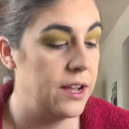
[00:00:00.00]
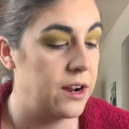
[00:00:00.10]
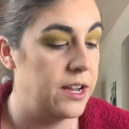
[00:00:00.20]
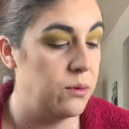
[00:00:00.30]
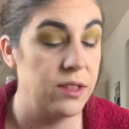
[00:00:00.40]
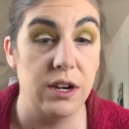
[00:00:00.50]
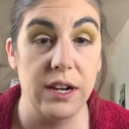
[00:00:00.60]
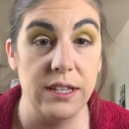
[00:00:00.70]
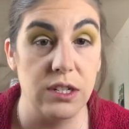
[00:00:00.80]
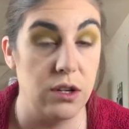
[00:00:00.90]
area where there
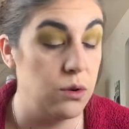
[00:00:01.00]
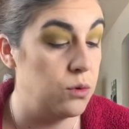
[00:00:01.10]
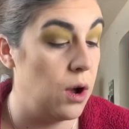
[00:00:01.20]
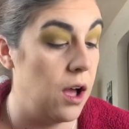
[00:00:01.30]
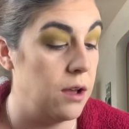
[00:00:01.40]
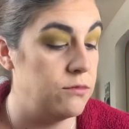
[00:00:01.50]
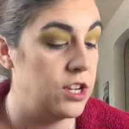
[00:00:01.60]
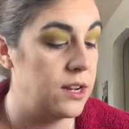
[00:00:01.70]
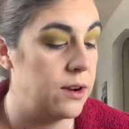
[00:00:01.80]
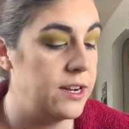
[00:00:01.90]
is no
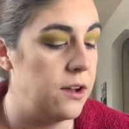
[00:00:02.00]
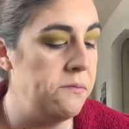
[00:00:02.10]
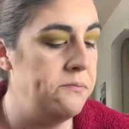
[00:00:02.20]
shade right now.